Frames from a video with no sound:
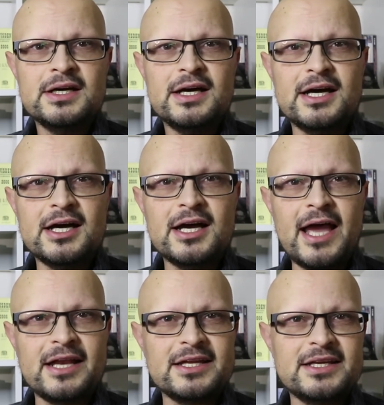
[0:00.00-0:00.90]

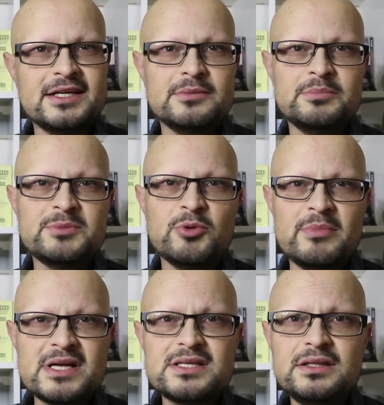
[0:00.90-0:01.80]
And getting a bit more
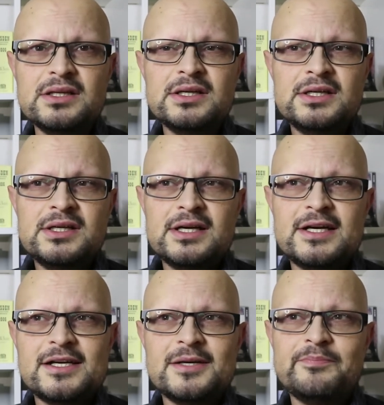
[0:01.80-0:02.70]
muscle.
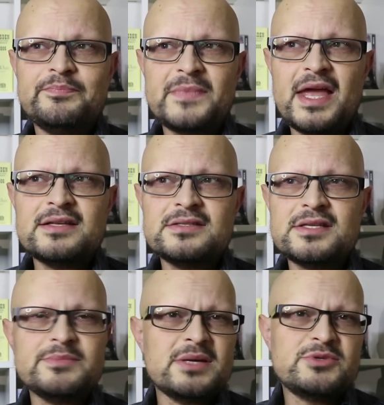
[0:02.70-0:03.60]
And
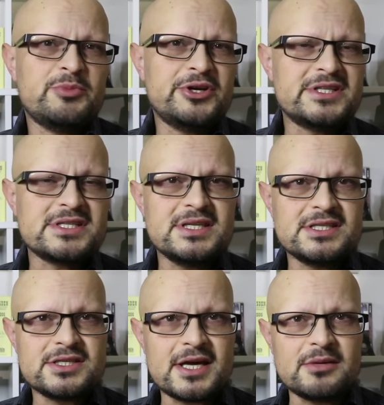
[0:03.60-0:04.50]
sometimes your body just
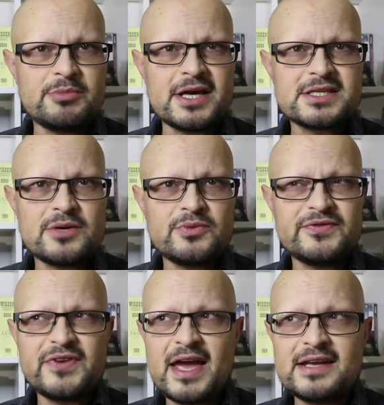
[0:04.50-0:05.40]
needs to take a break. So
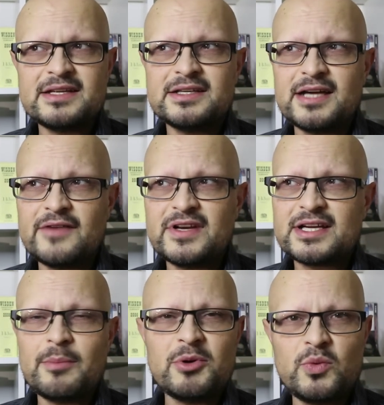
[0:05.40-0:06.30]
we've had I've had a
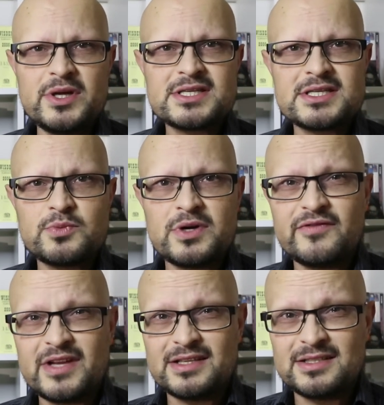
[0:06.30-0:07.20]
couple of weeks where
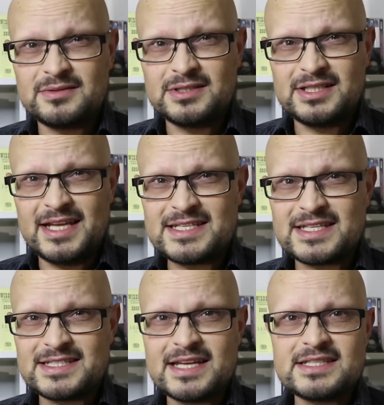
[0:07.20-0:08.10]
I've done less
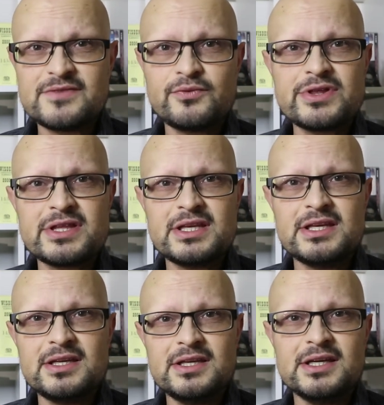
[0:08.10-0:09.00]
intensive with
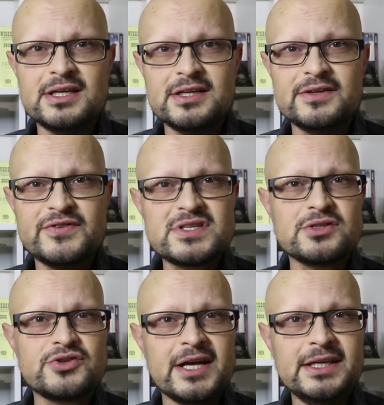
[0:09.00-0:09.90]
the
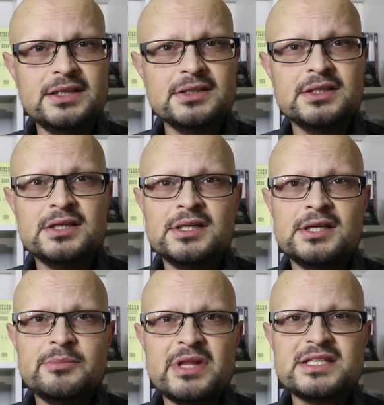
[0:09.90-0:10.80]
physical training.
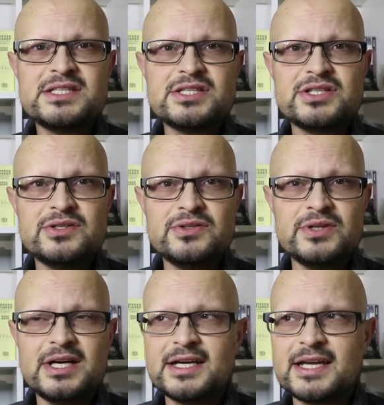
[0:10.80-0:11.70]
But that's just
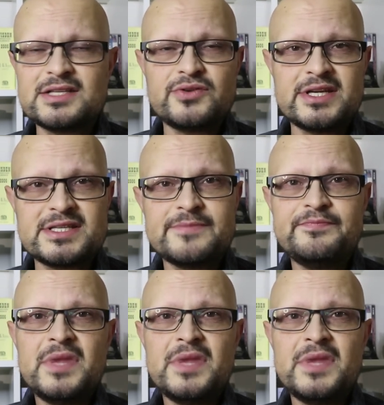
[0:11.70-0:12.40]
to get rest.